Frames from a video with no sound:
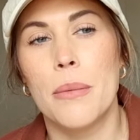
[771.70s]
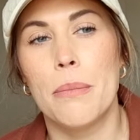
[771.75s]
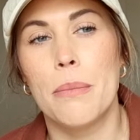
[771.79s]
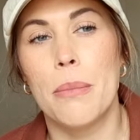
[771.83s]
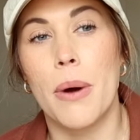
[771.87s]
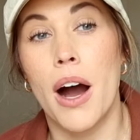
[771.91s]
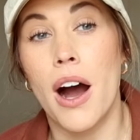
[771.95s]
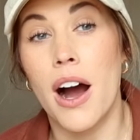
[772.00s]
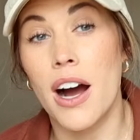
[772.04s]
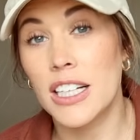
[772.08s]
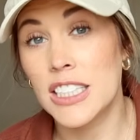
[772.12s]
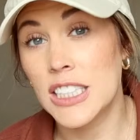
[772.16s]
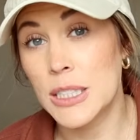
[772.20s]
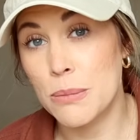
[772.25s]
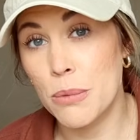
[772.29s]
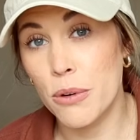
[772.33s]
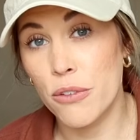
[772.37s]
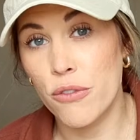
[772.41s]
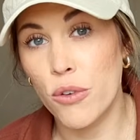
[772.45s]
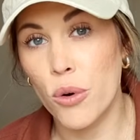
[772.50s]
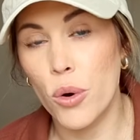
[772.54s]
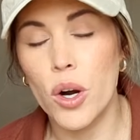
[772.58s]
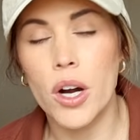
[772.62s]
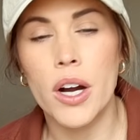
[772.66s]
pots
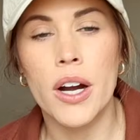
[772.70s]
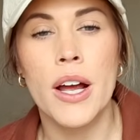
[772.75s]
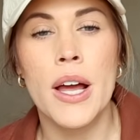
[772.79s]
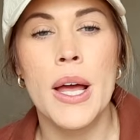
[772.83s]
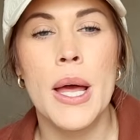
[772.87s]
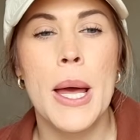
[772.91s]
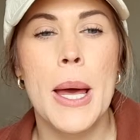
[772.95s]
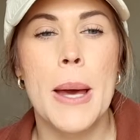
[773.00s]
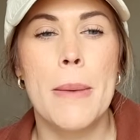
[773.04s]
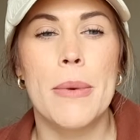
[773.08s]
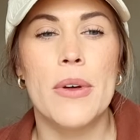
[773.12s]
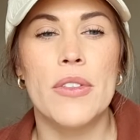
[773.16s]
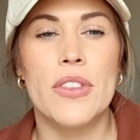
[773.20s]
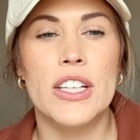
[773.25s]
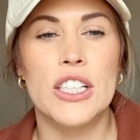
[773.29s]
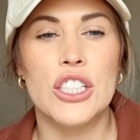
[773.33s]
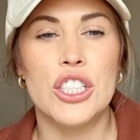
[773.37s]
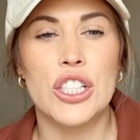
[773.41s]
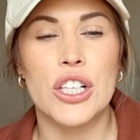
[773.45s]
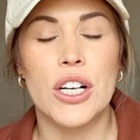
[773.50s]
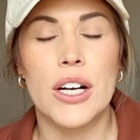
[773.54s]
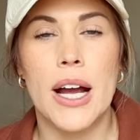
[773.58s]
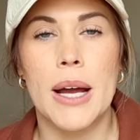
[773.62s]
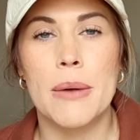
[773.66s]
before, but this
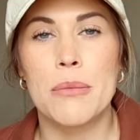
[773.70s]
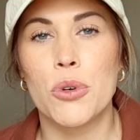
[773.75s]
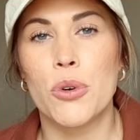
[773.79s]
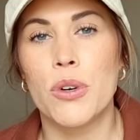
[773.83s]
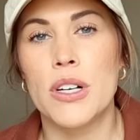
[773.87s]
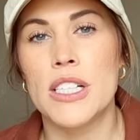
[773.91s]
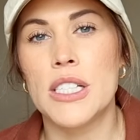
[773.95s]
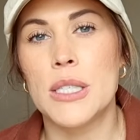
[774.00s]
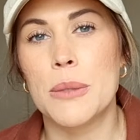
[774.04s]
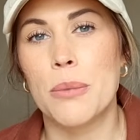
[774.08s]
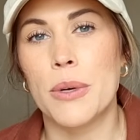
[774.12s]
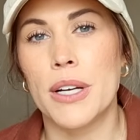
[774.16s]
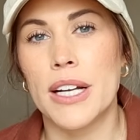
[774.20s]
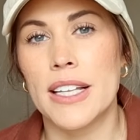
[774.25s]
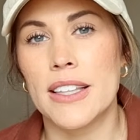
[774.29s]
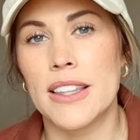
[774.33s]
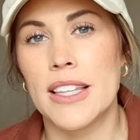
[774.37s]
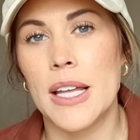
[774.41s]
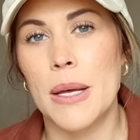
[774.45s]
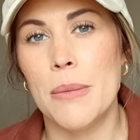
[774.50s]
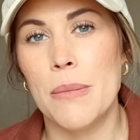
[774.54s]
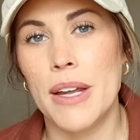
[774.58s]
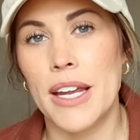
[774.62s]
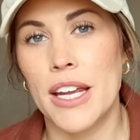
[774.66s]
year I'm going to plant
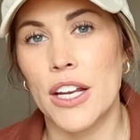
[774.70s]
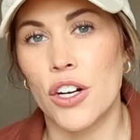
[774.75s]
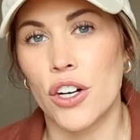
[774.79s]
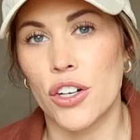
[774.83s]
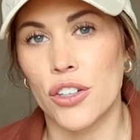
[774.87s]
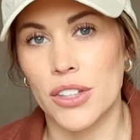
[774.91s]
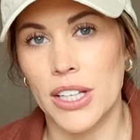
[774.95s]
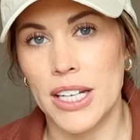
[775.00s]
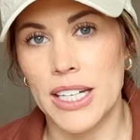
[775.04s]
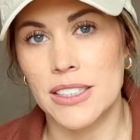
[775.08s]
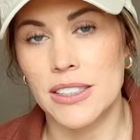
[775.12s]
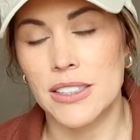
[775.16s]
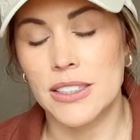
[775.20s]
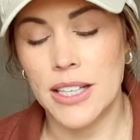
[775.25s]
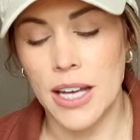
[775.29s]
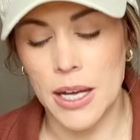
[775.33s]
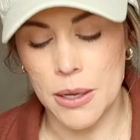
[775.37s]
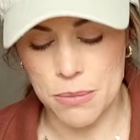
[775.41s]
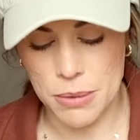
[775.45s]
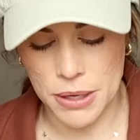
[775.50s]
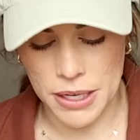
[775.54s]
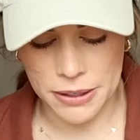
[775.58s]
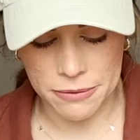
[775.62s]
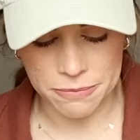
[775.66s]
them in our
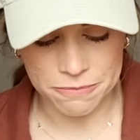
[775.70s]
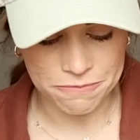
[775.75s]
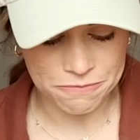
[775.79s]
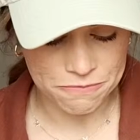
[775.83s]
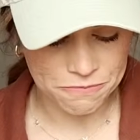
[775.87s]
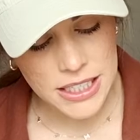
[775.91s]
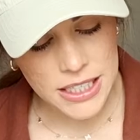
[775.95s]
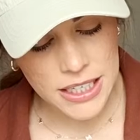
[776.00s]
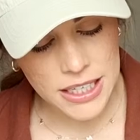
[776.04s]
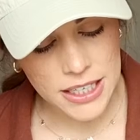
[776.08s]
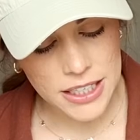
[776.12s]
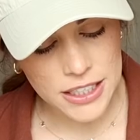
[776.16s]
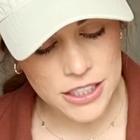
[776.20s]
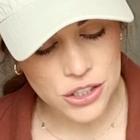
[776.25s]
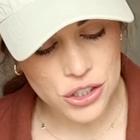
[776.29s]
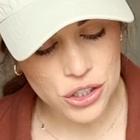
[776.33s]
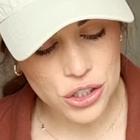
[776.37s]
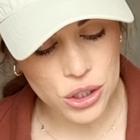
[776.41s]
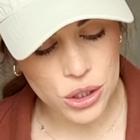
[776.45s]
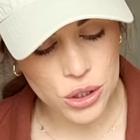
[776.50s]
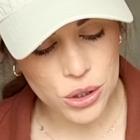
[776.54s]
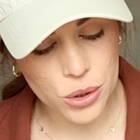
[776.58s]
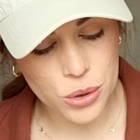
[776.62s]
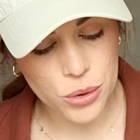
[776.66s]
landscaping. Next thing is
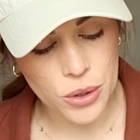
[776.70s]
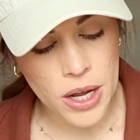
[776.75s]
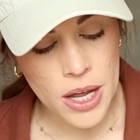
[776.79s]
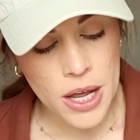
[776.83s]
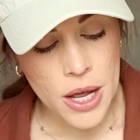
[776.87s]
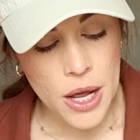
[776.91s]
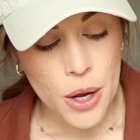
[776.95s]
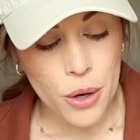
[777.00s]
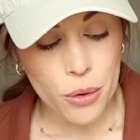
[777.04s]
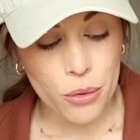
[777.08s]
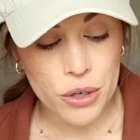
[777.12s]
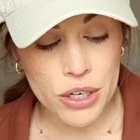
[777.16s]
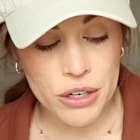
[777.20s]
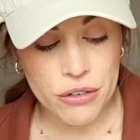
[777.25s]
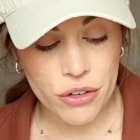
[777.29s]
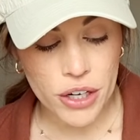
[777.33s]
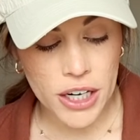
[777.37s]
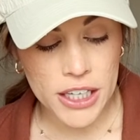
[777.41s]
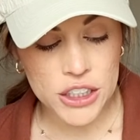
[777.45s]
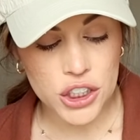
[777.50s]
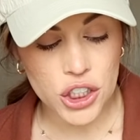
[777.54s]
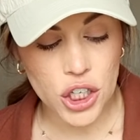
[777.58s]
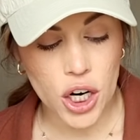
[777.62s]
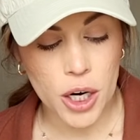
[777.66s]
to
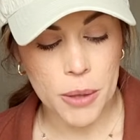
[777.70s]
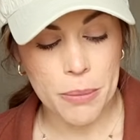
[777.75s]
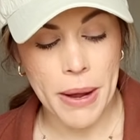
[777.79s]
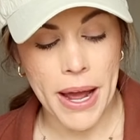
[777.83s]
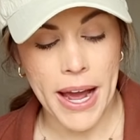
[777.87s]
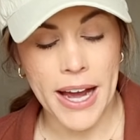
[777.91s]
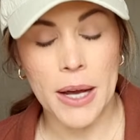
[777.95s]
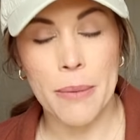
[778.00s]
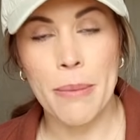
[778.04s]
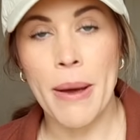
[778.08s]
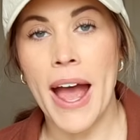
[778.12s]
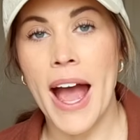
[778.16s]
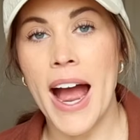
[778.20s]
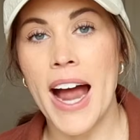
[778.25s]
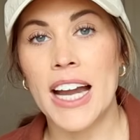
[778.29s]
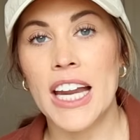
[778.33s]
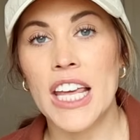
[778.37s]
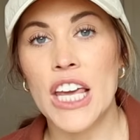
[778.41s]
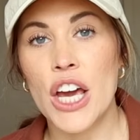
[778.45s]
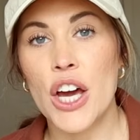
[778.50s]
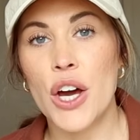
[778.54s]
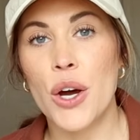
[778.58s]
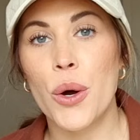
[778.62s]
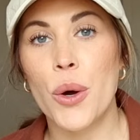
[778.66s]
refresh our back
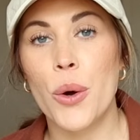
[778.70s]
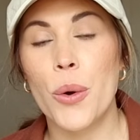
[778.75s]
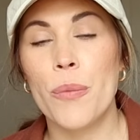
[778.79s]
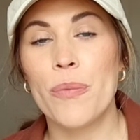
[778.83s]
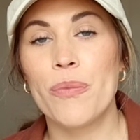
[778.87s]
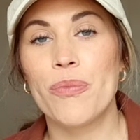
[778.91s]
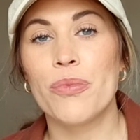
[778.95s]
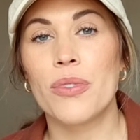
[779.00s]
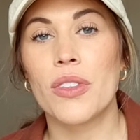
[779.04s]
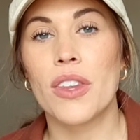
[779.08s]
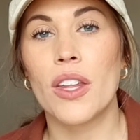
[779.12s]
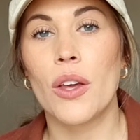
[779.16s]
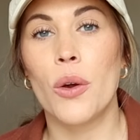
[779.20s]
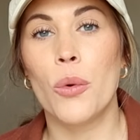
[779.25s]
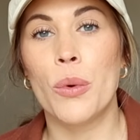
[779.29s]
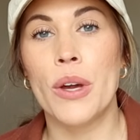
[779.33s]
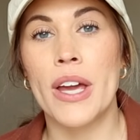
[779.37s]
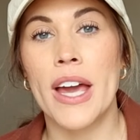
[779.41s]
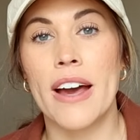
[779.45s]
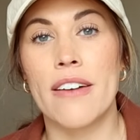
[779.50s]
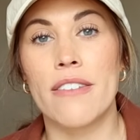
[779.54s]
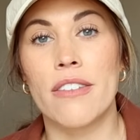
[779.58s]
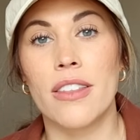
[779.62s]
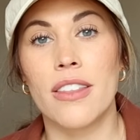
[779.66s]
patio. We
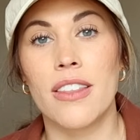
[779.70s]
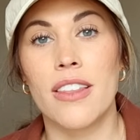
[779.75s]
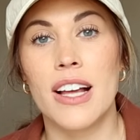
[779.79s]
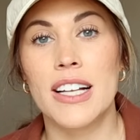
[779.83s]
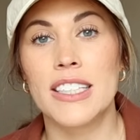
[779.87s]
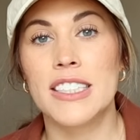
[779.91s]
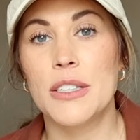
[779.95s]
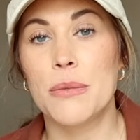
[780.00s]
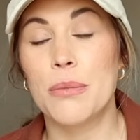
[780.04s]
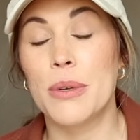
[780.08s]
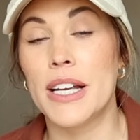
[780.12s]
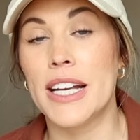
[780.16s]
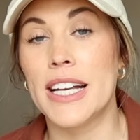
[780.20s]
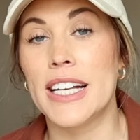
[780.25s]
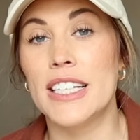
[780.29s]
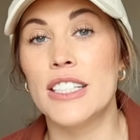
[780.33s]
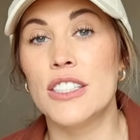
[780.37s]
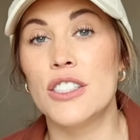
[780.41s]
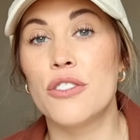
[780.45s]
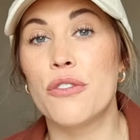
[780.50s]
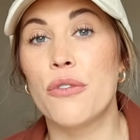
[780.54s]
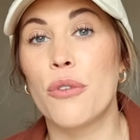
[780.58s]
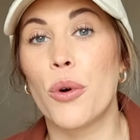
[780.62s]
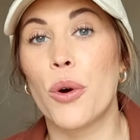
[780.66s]
have lots of
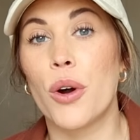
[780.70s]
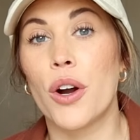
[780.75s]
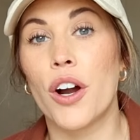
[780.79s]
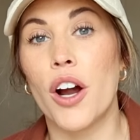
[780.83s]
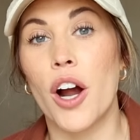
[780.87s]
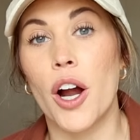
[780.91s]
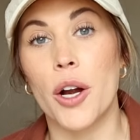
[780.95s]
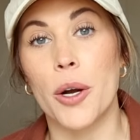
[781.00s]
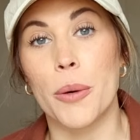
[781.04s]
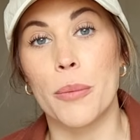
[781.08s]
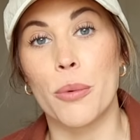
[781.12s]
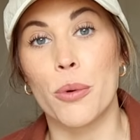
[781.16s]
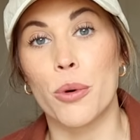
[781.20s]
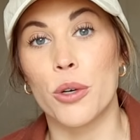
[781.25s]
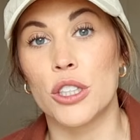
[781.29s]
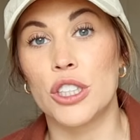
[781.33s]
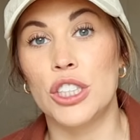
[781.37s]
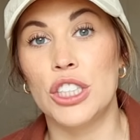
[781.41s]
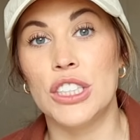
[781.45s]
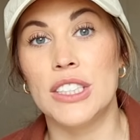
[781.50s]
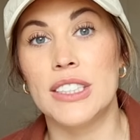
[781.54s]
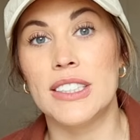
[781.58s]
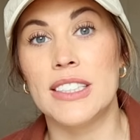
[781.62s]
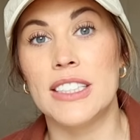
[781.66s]
plans for our
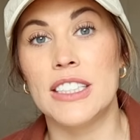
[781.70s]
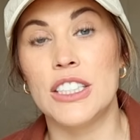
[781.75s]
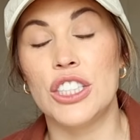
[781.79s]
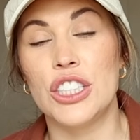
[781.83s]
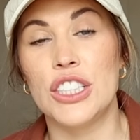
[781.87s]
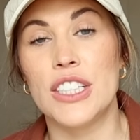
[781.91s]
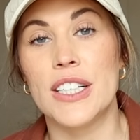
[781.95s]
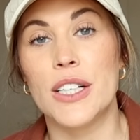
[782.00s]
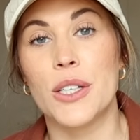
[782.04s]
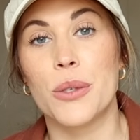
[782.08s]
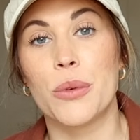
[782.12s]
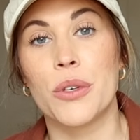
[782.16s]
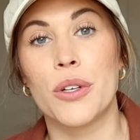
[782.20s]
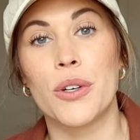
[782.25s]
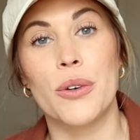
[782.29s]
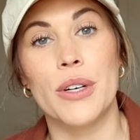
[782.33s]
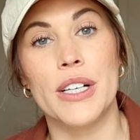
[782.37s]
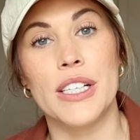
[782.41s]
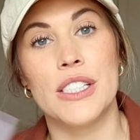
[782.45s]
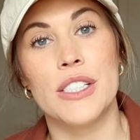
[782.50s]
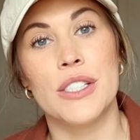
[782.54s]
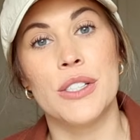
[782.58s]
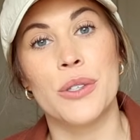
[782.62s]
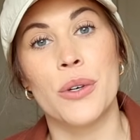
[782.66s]
porches this year. We're
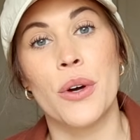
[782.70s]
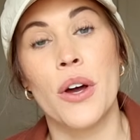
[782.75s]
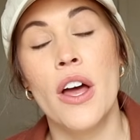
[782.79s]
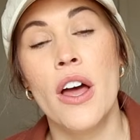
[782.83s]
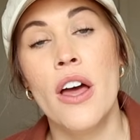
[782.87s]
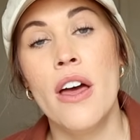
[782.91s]
going to